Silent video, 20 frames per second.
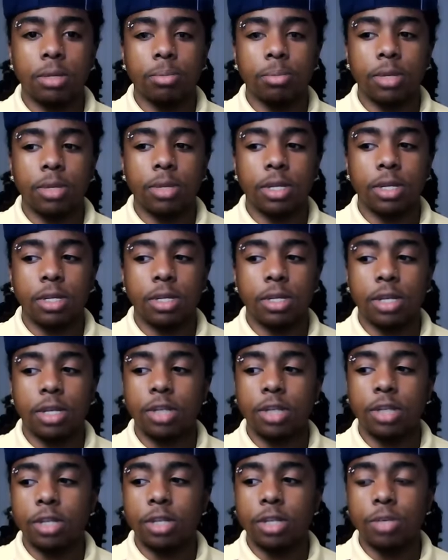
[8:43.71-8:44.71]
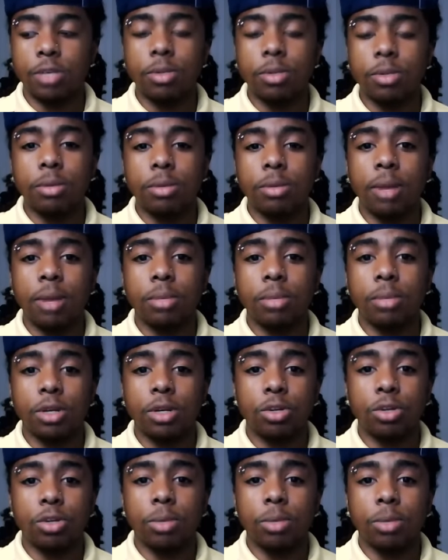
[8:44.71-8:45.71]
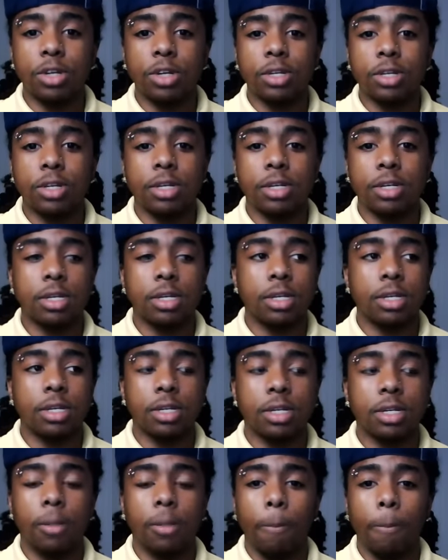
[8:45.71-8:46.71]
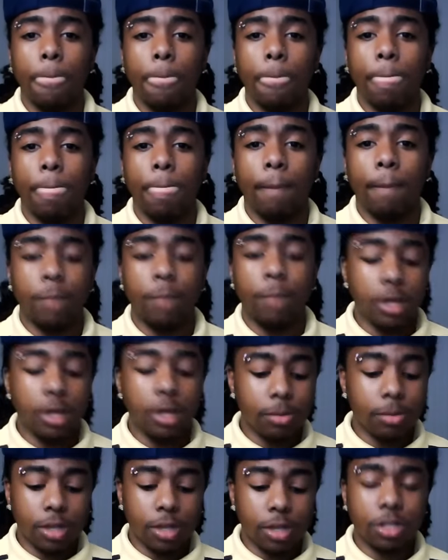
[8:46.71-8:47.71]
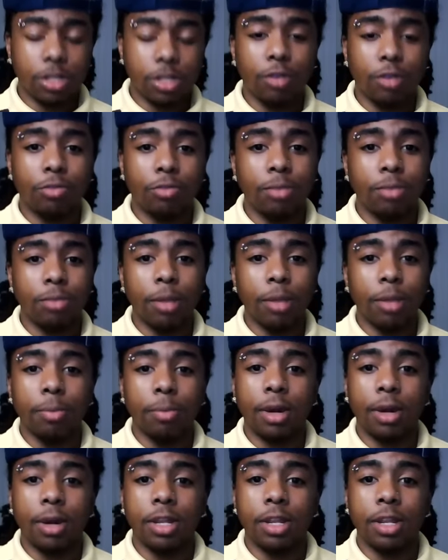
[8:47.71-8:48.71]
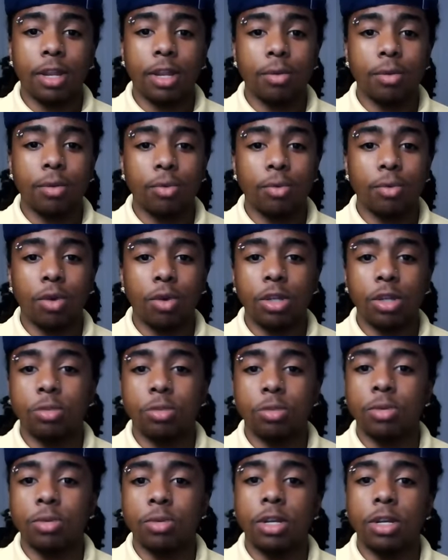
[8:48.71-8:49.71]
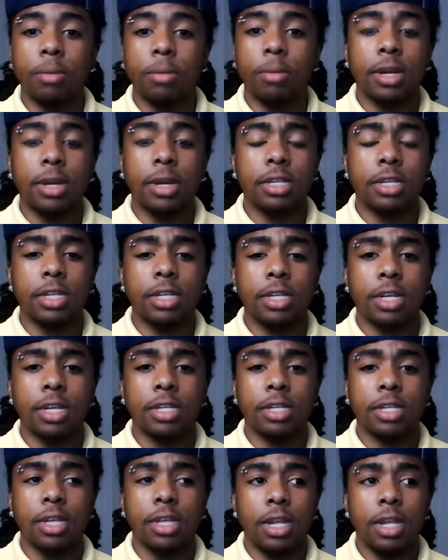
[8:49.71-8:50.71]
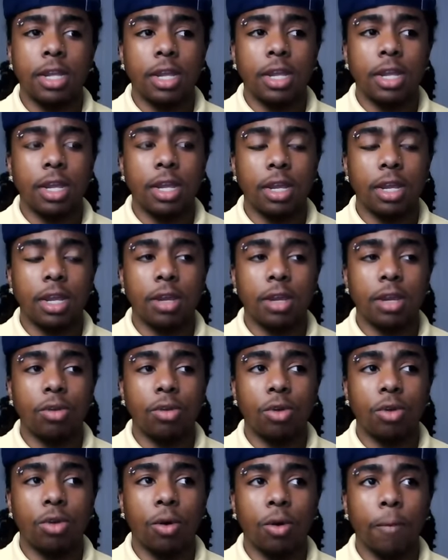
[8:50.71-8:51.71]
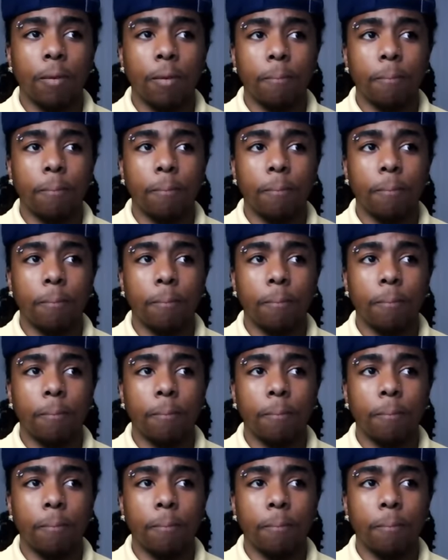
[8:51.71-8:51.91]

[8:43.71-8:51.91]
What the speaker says: But that's really what I've been learning through my transition. It's just being myself, being proud of that, regardless of what anybody says, and, you know,